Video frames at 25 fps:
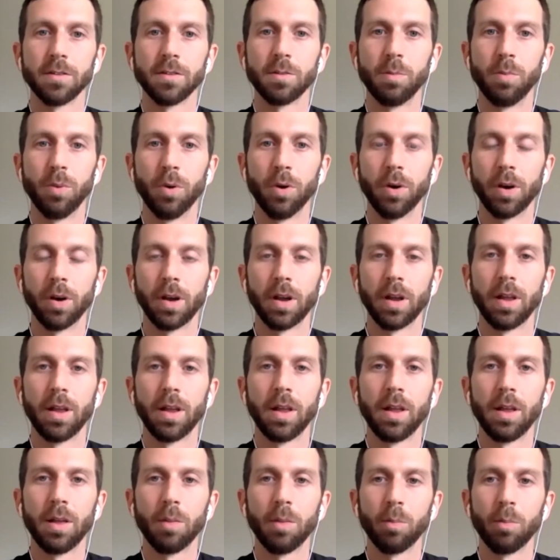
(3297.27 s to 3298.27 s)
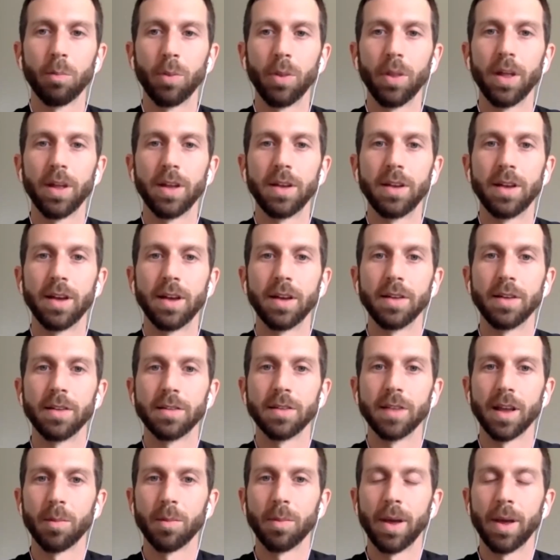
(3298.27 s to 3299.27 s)
book, Blood Done
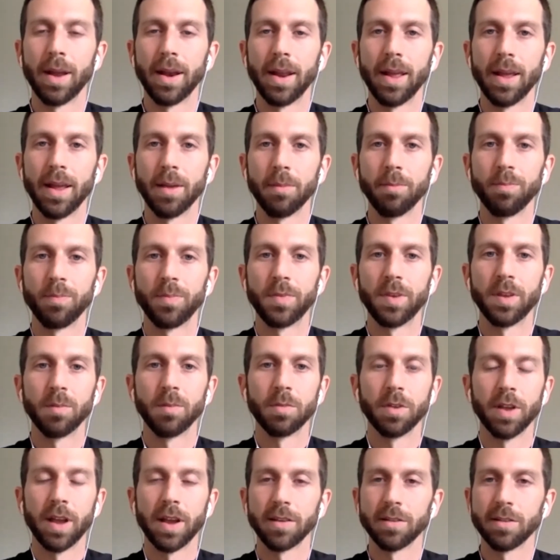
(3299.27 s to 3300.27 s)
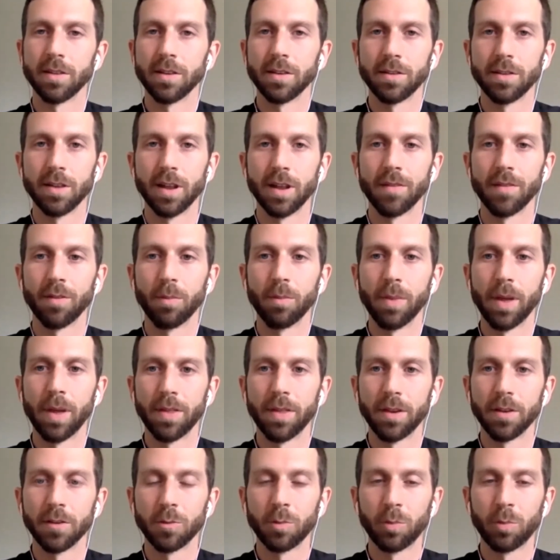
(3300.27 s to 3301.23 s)
Sign My Name. Tim Tyson, the son of a Methodist